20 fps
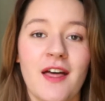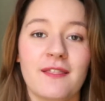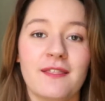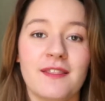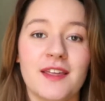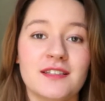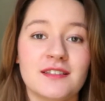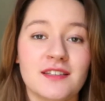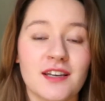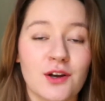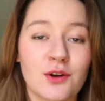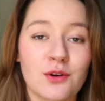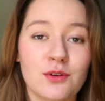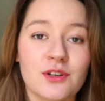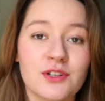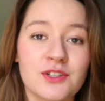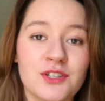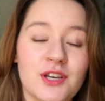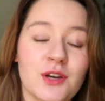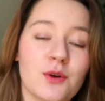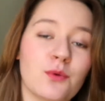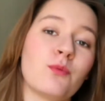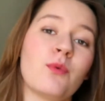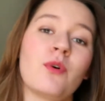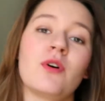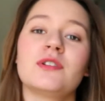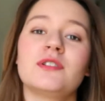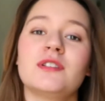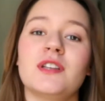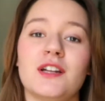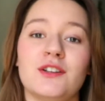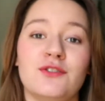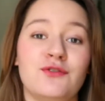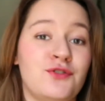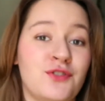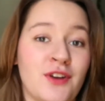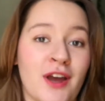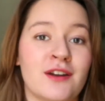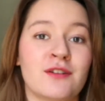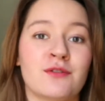The psychology was
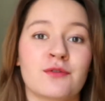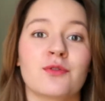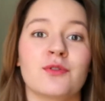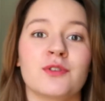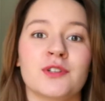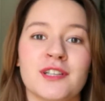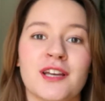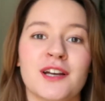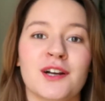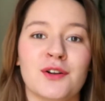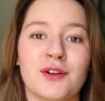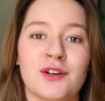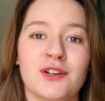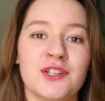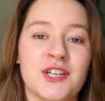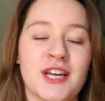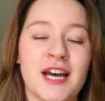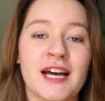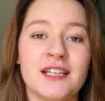general psychology.